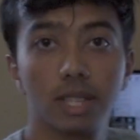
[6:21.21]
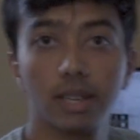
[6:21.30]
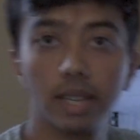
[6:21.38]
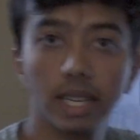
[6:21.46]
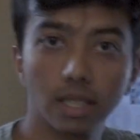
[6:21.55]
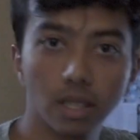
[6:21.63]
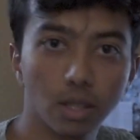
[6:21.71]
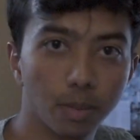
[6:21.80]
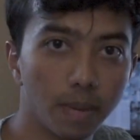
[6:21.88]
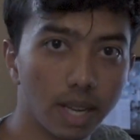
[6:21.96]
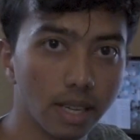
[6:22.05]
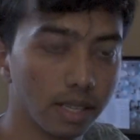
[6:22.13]
there is no
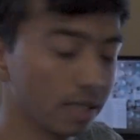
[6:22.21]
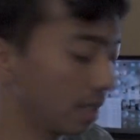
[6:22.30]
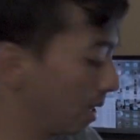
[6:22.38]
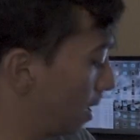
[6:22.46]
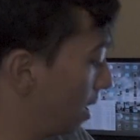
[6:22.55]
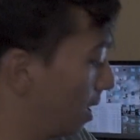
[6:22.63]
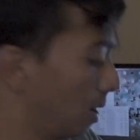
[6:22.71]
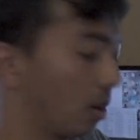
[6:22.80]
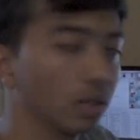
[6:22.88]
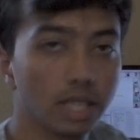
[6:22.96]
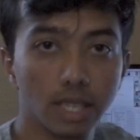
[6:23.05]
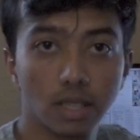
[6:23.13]
space,
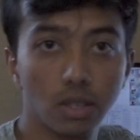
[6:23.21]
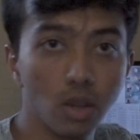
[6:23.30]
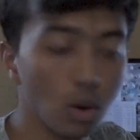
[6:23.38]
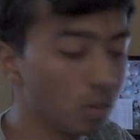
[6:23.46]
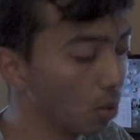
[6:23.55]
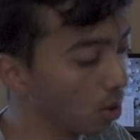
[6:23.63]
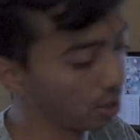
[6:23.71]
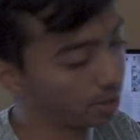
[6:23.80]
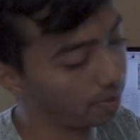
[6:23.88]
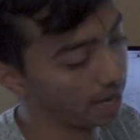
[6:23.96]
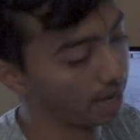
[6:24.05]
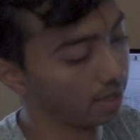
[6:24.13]
or there's no more
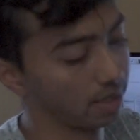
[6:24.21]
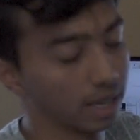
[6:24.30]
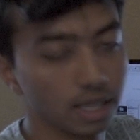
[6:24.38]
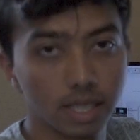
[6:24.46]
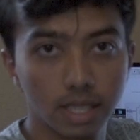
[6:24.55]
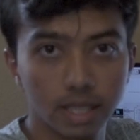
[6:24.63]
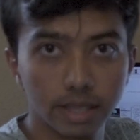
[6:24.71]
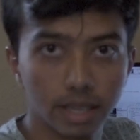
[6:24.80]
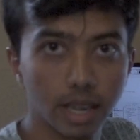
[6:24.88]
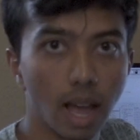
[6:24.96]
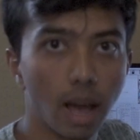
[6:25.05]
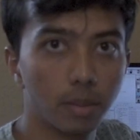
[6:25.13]
space, at least in the
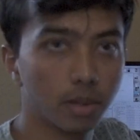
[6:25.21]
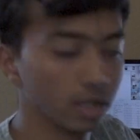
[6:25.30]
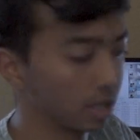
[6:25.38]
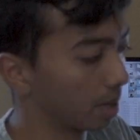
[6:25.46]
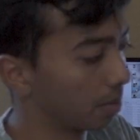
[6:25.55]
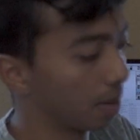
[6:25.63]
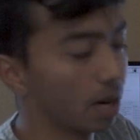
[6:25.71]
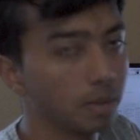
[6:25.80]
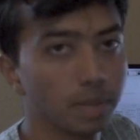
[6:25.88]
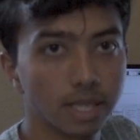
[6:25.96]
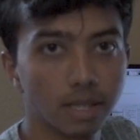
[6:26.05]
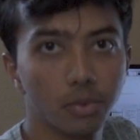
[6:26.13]
camera
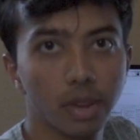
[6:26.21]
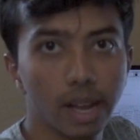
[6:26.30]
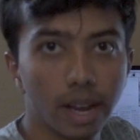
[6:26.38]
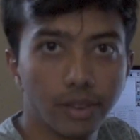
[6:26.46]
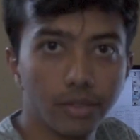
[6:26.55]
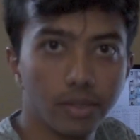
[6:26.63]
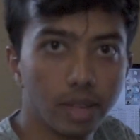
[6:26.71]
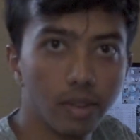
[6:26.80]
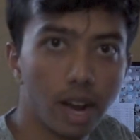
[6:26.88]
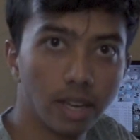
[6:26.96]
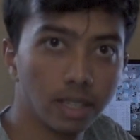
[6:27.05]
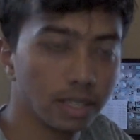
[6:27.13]
compartments, the way I had
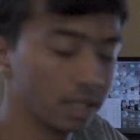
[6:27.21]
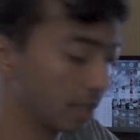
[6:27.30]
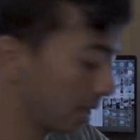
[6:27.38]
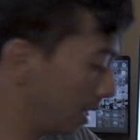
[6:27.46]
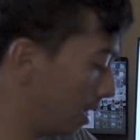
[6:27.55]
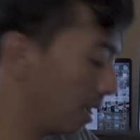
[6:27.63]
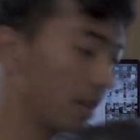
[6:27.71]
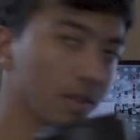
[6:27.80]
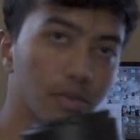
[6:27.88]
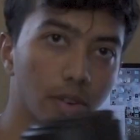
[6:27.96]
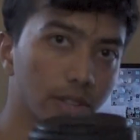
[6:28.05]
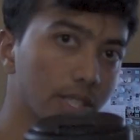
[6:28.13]
divided it,
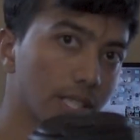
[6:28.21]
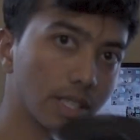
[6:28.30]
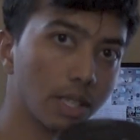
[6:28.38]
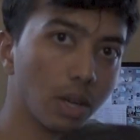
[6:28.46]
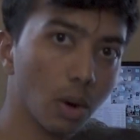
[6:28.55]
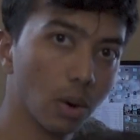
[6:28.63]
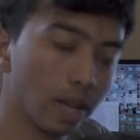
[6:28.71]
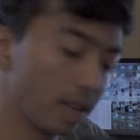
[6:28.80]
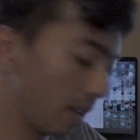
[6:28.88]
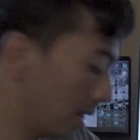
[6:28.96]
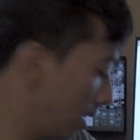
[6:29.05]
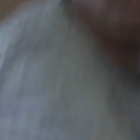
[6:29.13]
for this to go
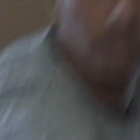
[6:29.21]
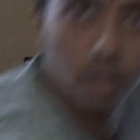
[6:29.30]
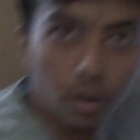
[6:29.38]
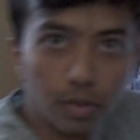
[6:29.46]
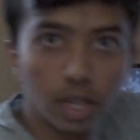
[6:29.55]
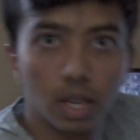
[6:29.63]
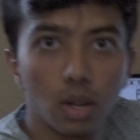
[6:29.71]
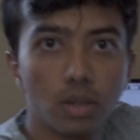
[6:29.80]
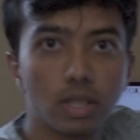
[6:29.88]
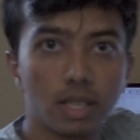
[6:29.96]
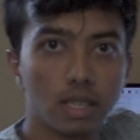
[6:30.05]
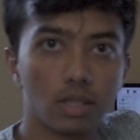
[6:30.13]
in. So if you
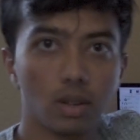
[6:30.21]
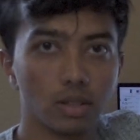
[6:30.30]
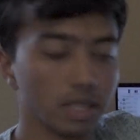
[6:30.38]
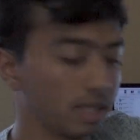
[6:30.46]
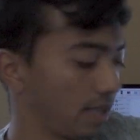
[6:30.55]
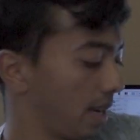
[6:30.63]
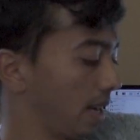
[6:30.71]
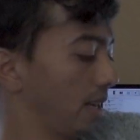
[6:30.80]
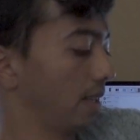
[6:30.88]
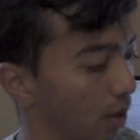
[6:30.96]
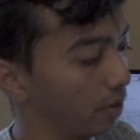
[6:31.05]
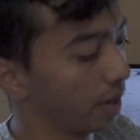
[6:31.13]
close this on this side,
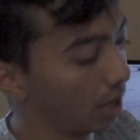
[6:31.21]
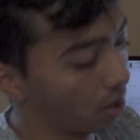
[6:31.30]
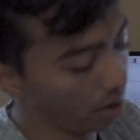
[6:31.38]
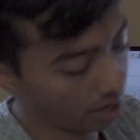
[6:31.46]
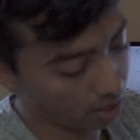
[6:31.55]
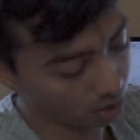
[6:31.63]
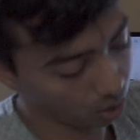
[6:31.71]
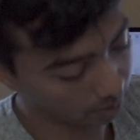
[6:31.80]
and if I go ahead and